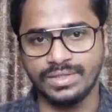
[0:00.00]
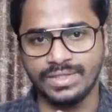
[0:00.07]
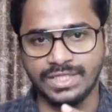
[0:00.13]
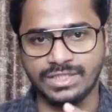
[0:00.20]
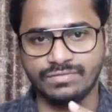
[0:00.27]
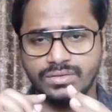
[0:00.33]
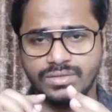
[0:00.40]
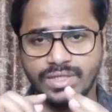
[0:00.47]

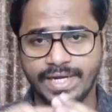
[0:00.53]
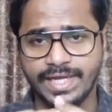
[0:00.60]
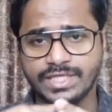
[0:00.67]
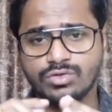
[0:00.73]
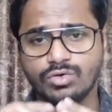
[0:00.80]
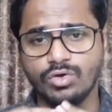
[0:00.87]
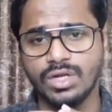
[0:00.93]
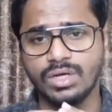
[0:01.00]
That's the
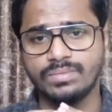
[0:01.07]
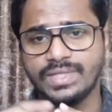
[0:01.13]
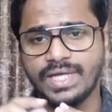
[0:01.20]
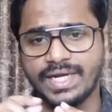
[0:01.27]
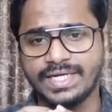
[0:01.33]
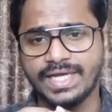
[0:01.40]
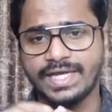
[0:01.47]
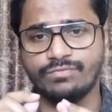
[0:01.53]
next column
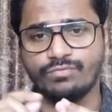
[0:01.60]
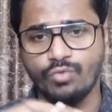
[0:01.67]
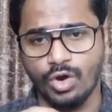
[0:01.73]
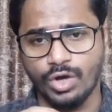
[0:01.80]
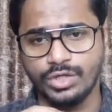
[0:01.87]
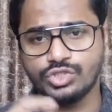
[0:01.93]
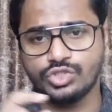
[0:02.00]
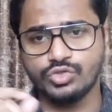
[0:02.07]
that I
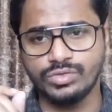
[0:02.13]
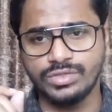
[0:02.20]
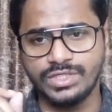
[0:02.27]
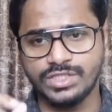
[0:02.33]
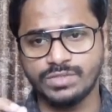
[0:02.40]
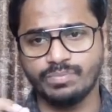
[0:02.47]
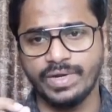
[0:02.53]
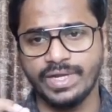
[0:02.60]
want should
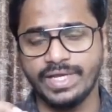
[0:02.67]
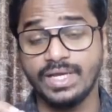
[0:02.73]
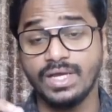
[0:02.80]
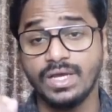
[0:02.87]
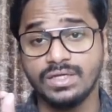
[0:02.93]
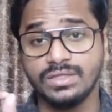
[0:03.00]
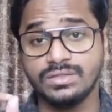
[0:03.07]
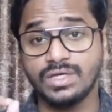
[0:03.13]
display
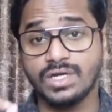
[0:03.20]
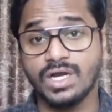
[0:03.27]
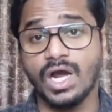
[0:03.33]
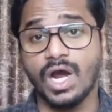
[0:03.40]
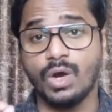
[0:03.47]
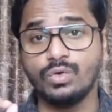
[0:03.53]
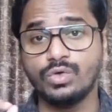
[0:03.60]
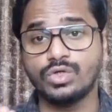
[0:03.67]
the
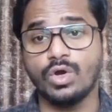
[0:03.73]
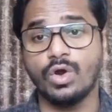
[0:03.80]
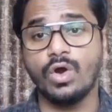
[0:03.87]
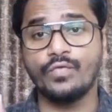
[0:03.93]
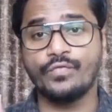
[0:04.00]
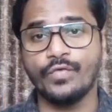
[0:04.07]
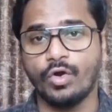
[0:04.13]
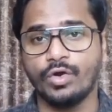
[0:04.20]
count
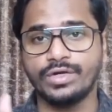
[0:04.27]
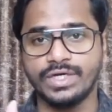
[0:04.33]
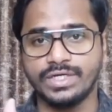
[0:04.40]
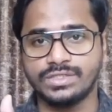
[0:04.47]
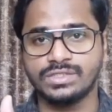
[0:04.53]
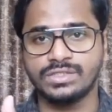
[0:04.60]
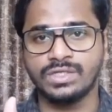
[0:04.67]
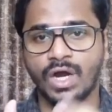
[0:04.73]
of orders.